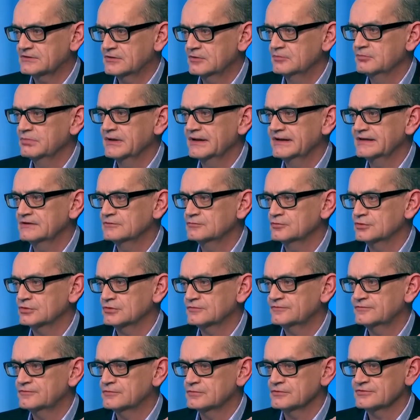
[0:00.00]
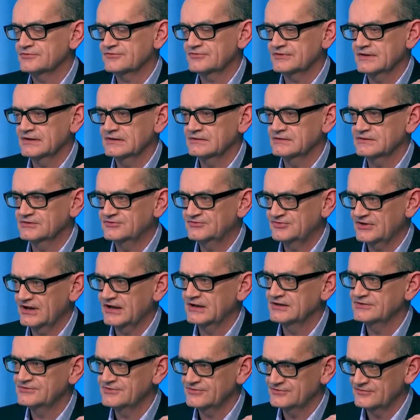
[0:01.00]
combined workforce and the
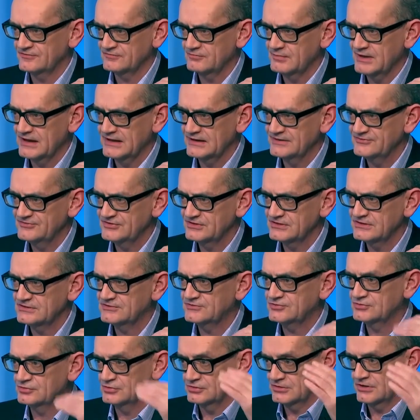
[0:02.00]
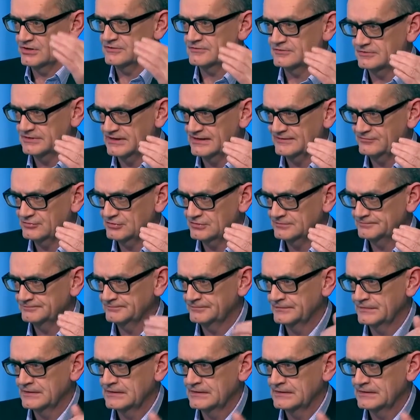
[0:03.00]
challenges of managing it to another level,